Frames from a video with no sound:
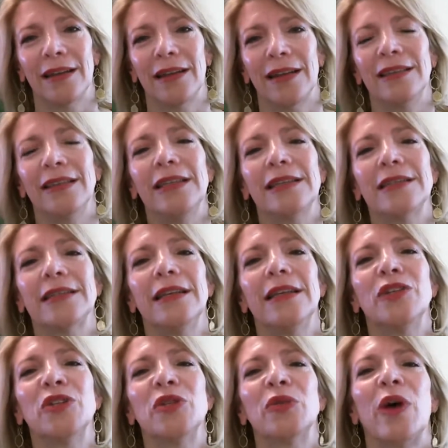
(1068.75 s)
listening
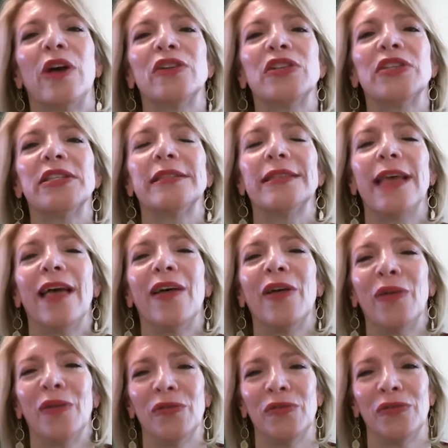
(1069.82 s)
to
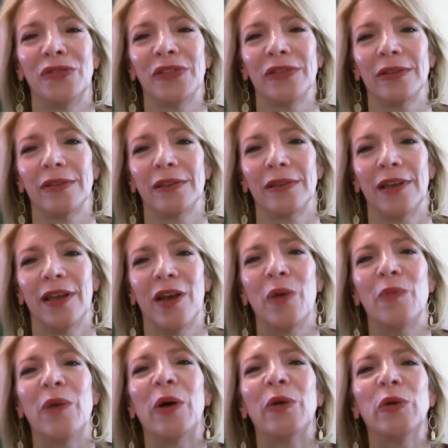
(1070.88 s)
ourselves
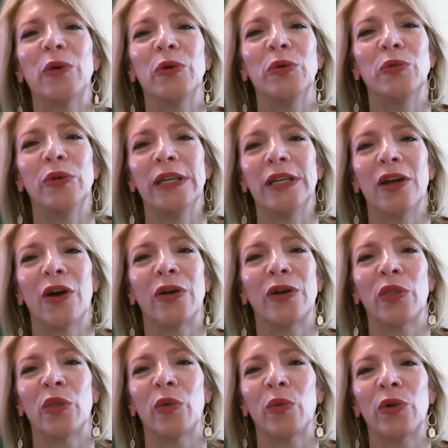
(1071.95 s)
about who we are
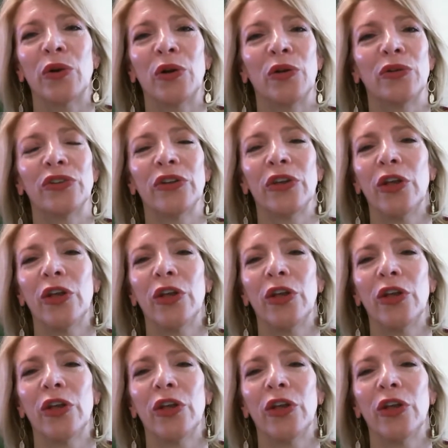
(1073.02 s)
in the world,